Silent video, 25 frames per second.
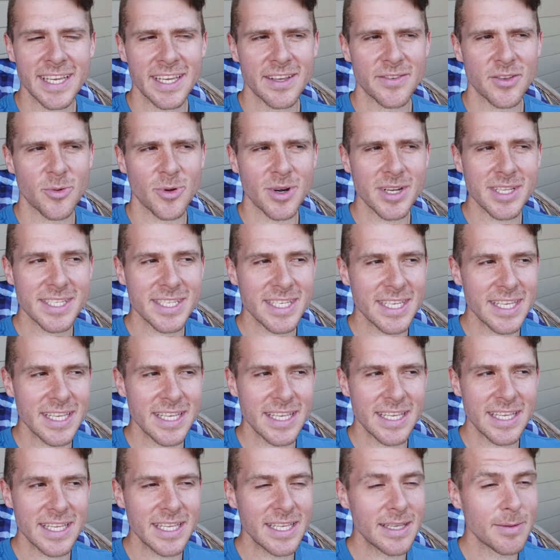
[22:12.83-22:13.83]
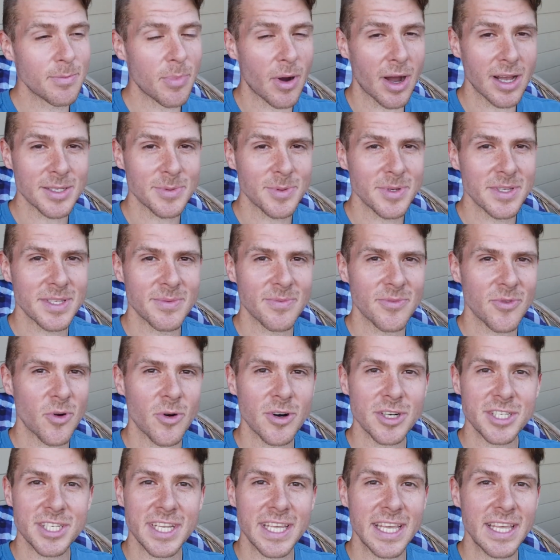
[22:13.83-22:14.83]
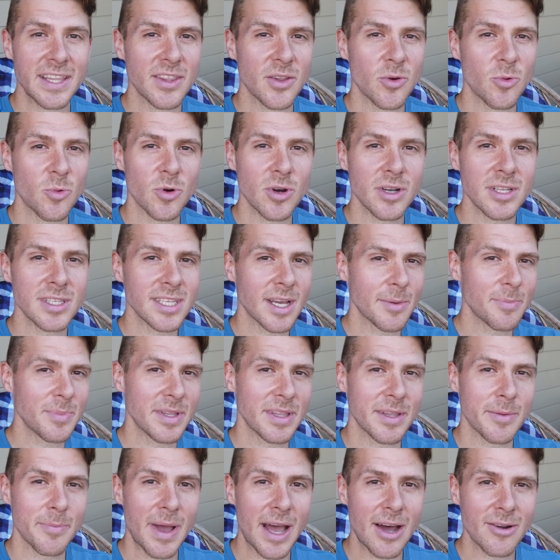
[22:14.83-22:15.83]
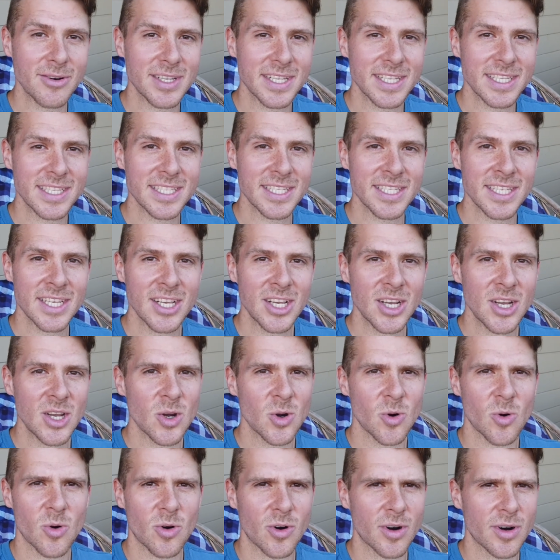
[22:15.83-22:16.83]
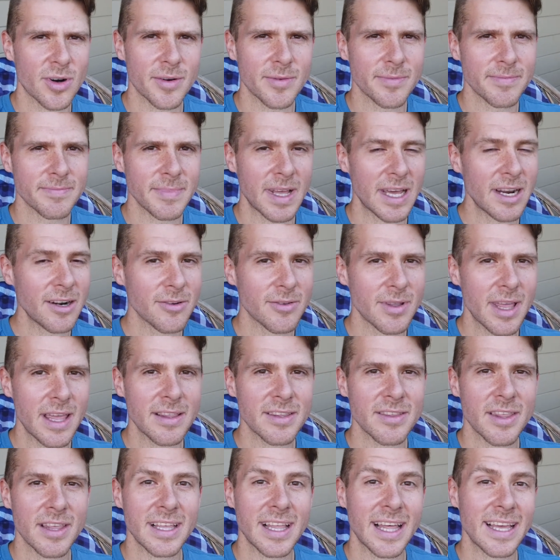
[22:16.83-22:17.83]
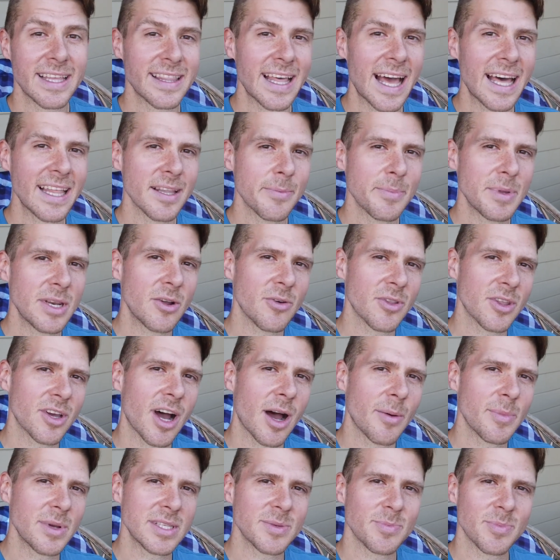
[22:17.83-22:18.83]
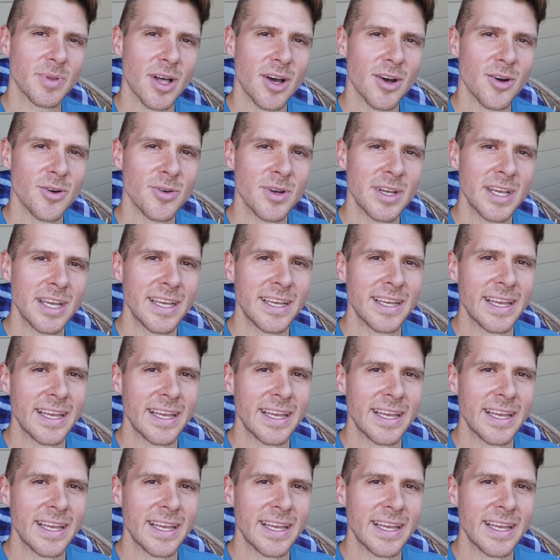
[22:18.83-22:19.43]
If you want to see possibly some foraging in the woods, up in the mountains, or I don't know, anything like that, let me know in the comments below.